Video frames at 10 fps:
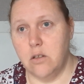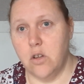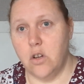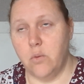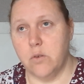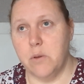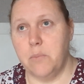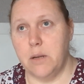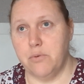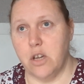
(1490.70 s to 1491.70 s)
not only with my
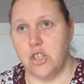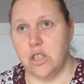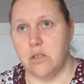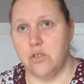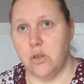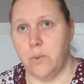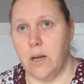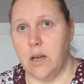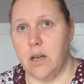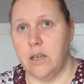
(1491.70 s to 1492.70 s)
blood pressure super
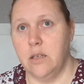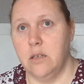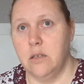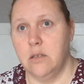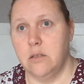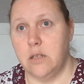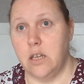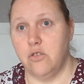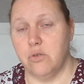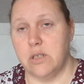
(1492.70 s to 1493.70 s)
high,
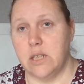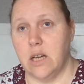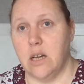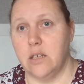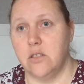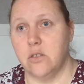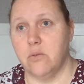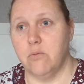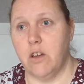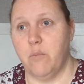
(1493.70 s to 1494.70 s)
dangerously high,
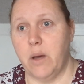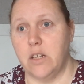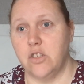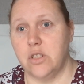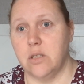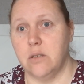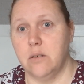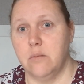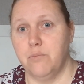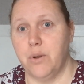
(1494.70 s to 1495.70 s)
so I've managed to
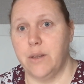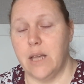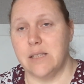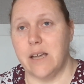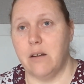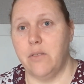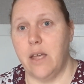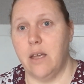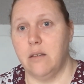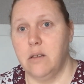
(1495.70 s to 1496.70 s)
bring that down and
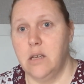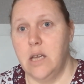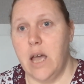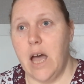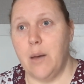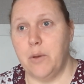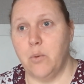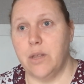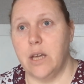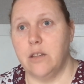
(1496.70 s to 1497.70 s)
they're happy
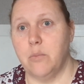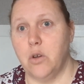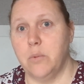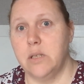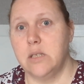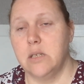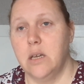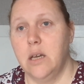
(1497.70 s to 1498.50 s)
with it at the moment.